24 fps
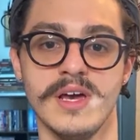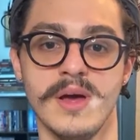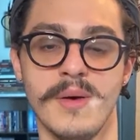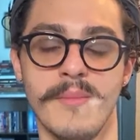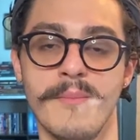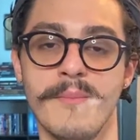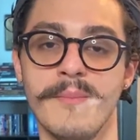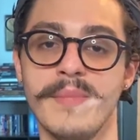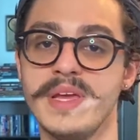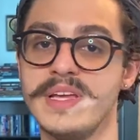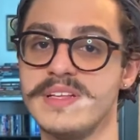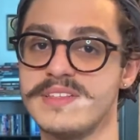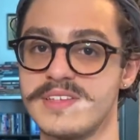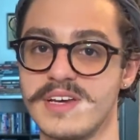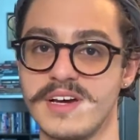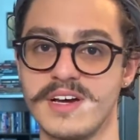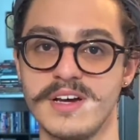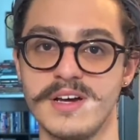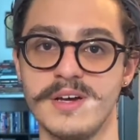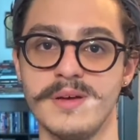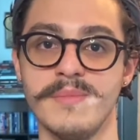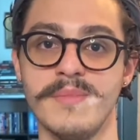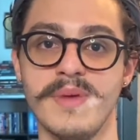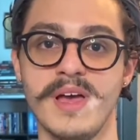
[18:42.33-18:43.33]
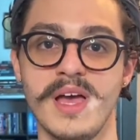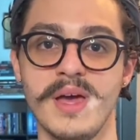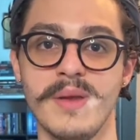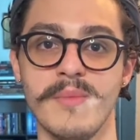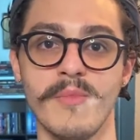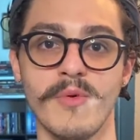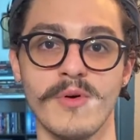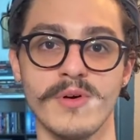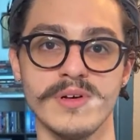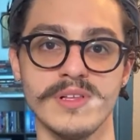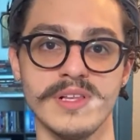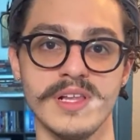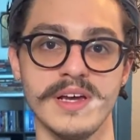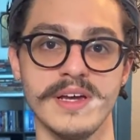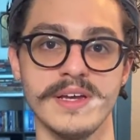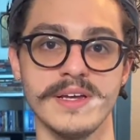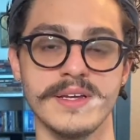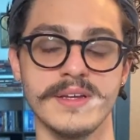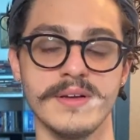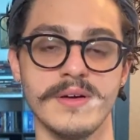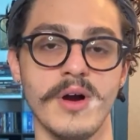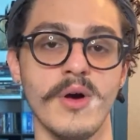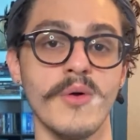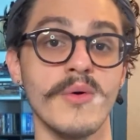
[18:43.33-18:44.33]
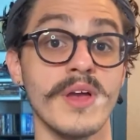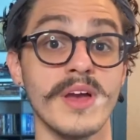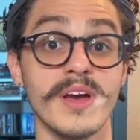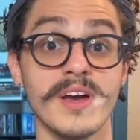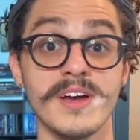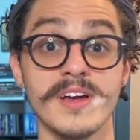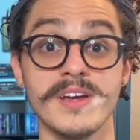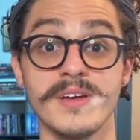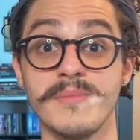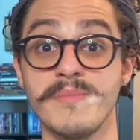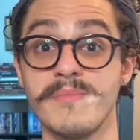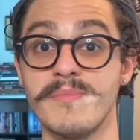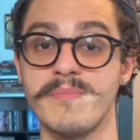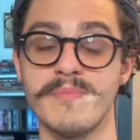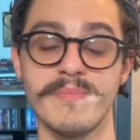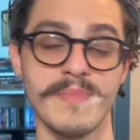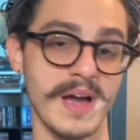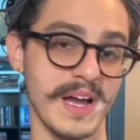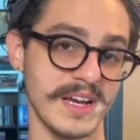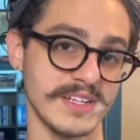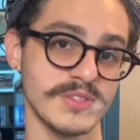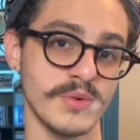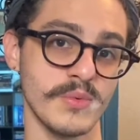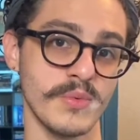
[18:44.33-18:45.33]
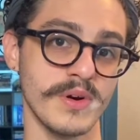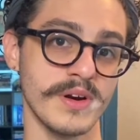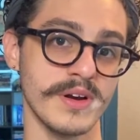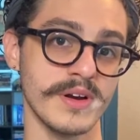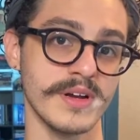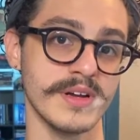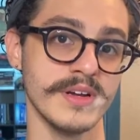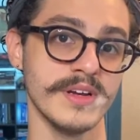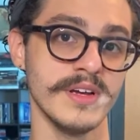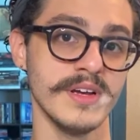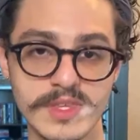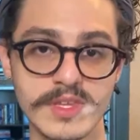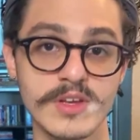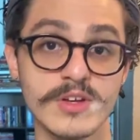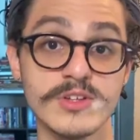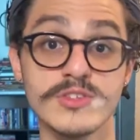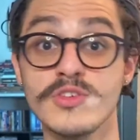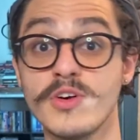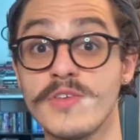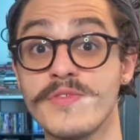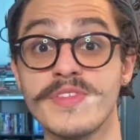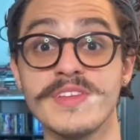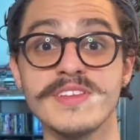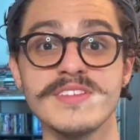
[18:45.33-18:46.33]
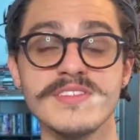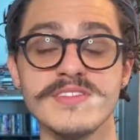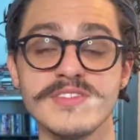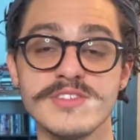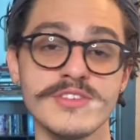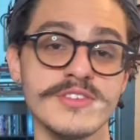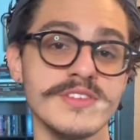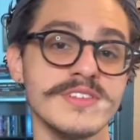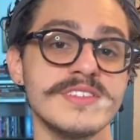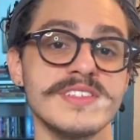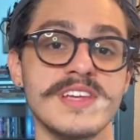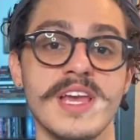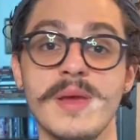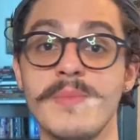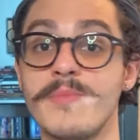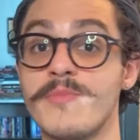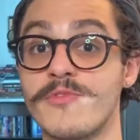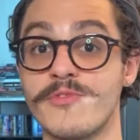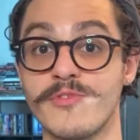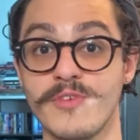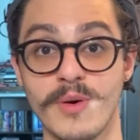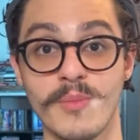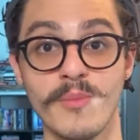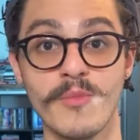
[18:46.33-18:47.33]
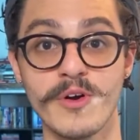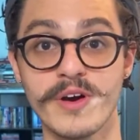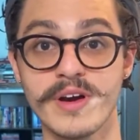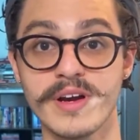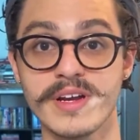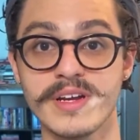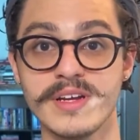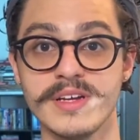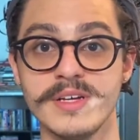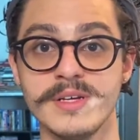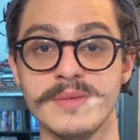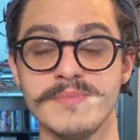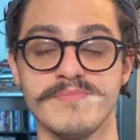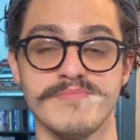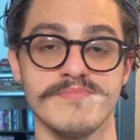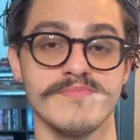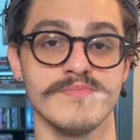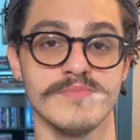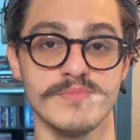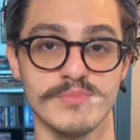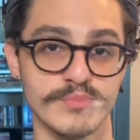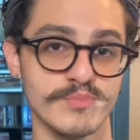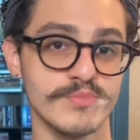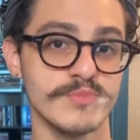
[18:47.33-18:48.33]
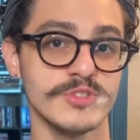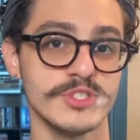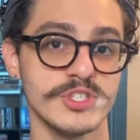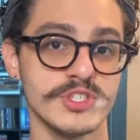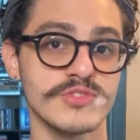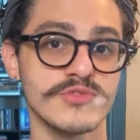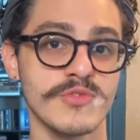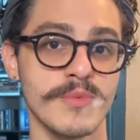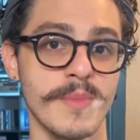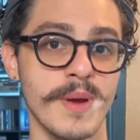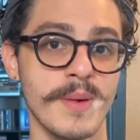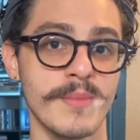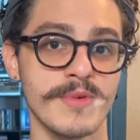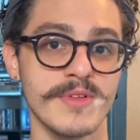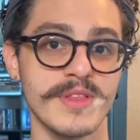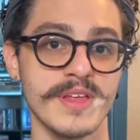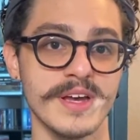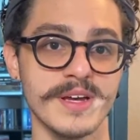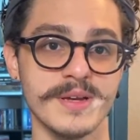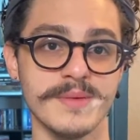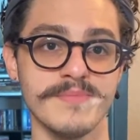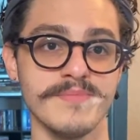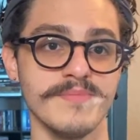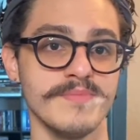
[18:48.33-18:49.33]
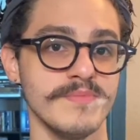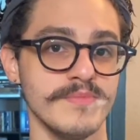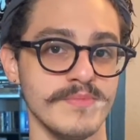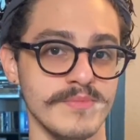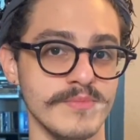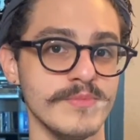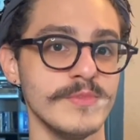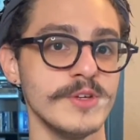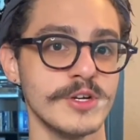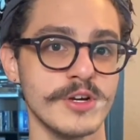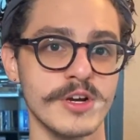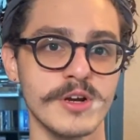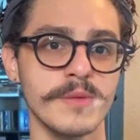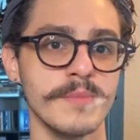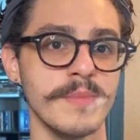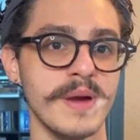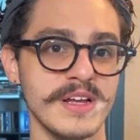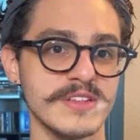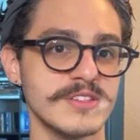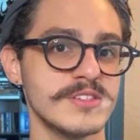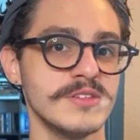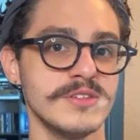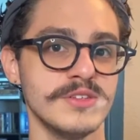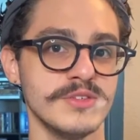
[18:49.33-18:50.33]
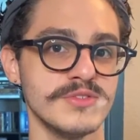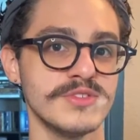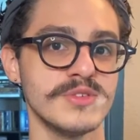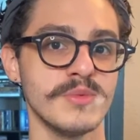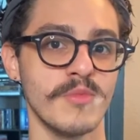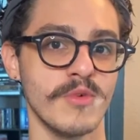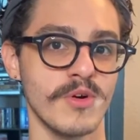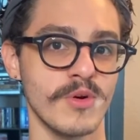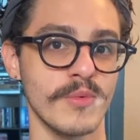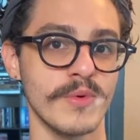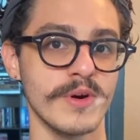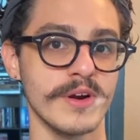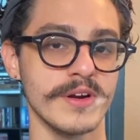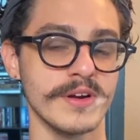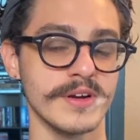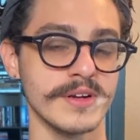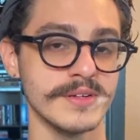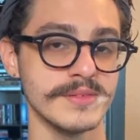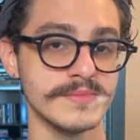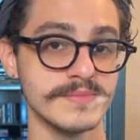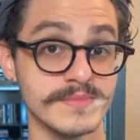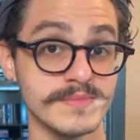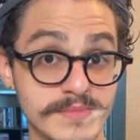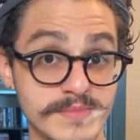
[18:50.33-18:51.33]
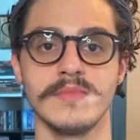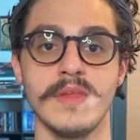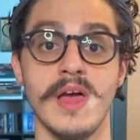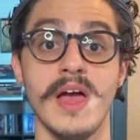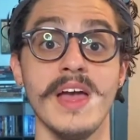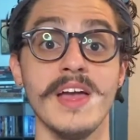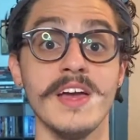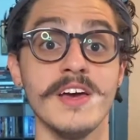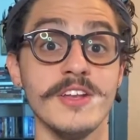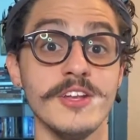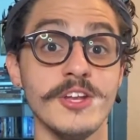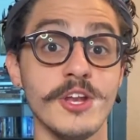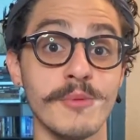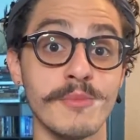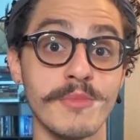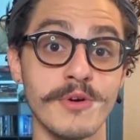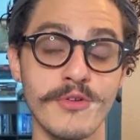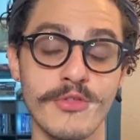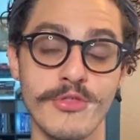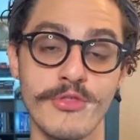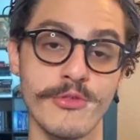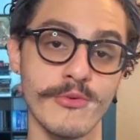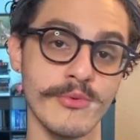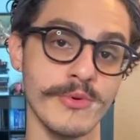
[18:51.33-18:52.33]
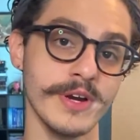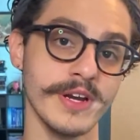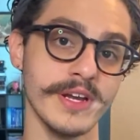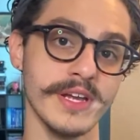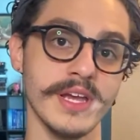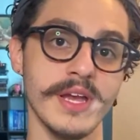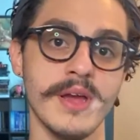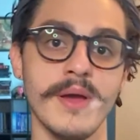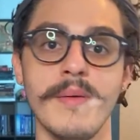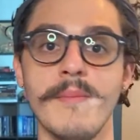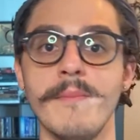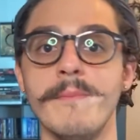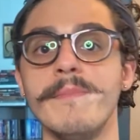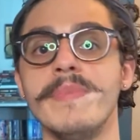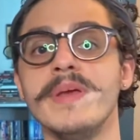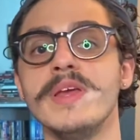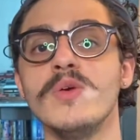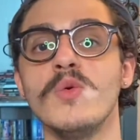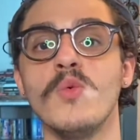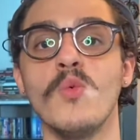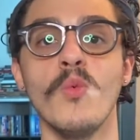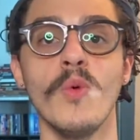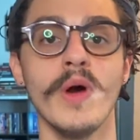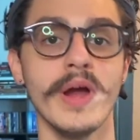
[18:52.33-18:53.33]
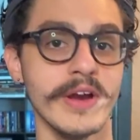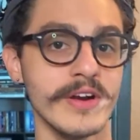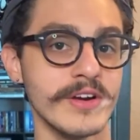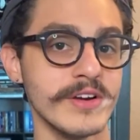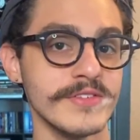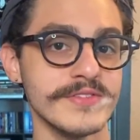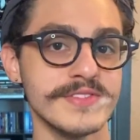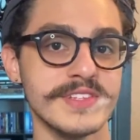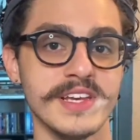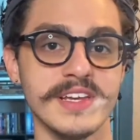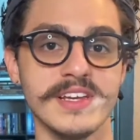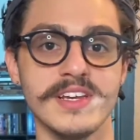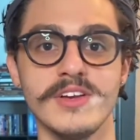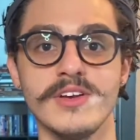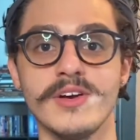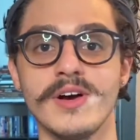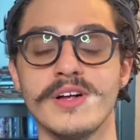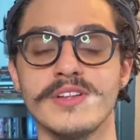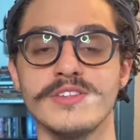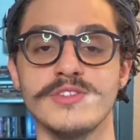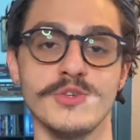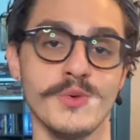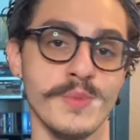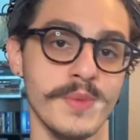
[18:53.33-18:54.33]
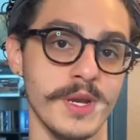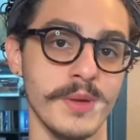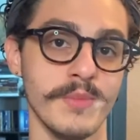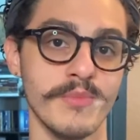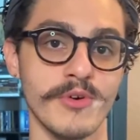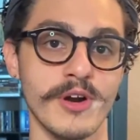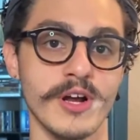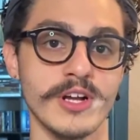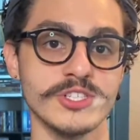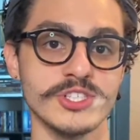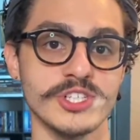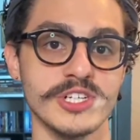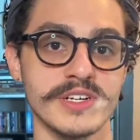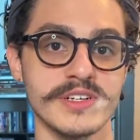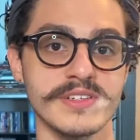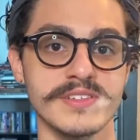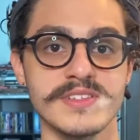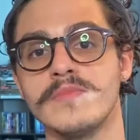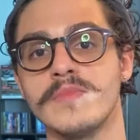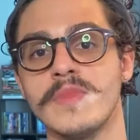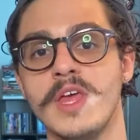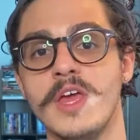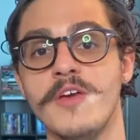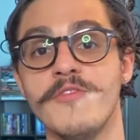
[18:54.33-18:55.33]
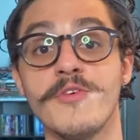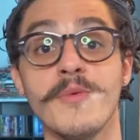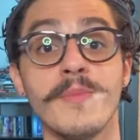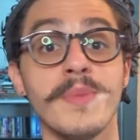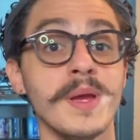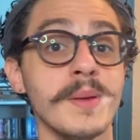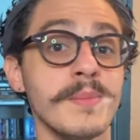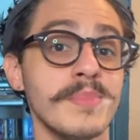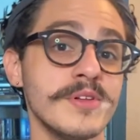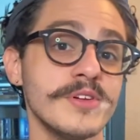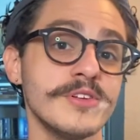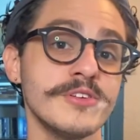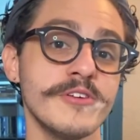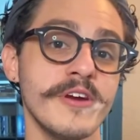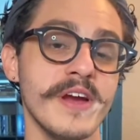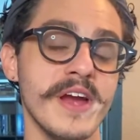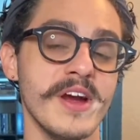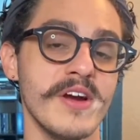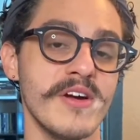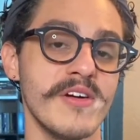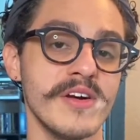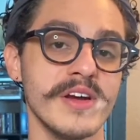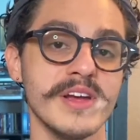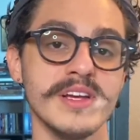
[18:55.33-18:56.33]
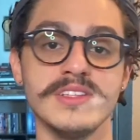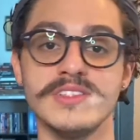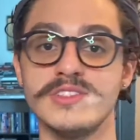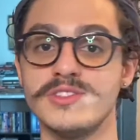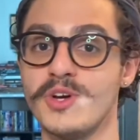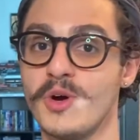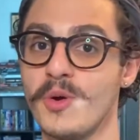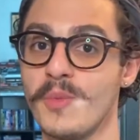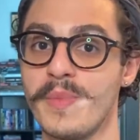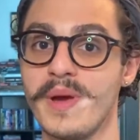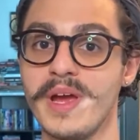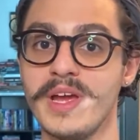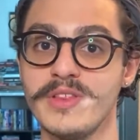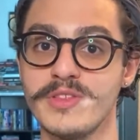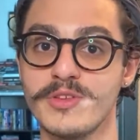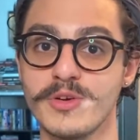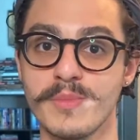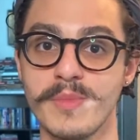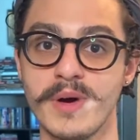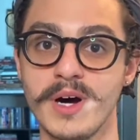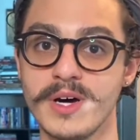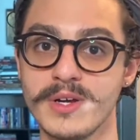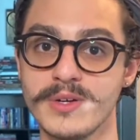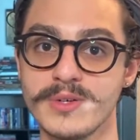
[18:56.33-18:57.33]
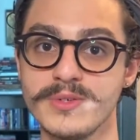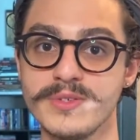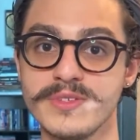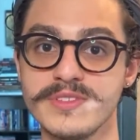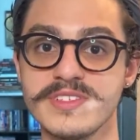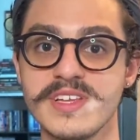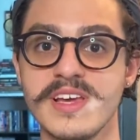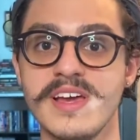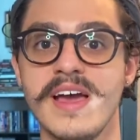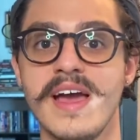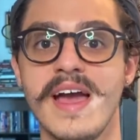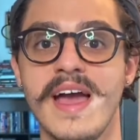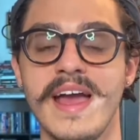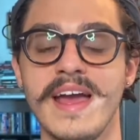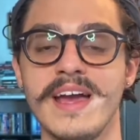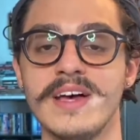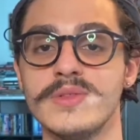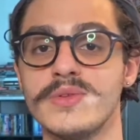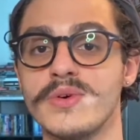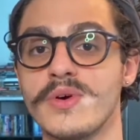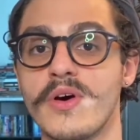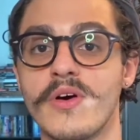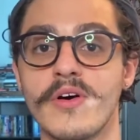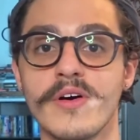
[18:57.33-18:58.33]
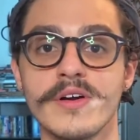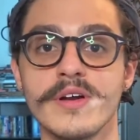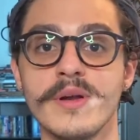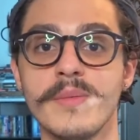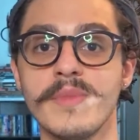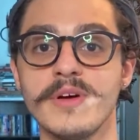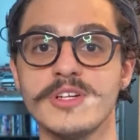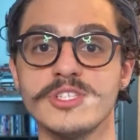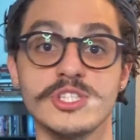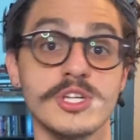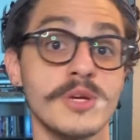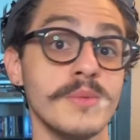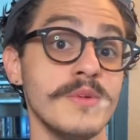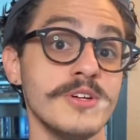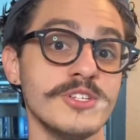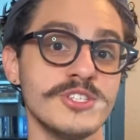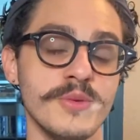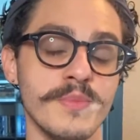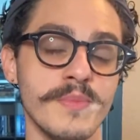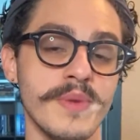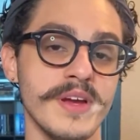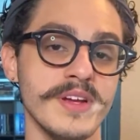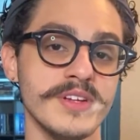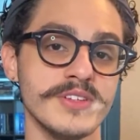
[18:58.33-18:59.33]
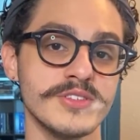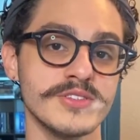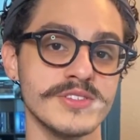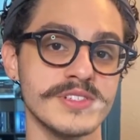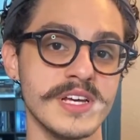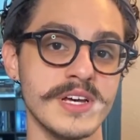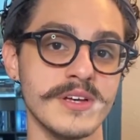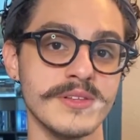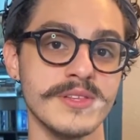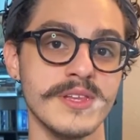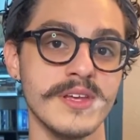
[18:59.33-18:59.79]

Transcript: me time and more like, okay, back to work. So if this is your escape from work, just remember that you're about to do some more work. And number 3, beware of taking on too many projects. If the people in your area don't paint their models and there aren't a bunch of commission painters out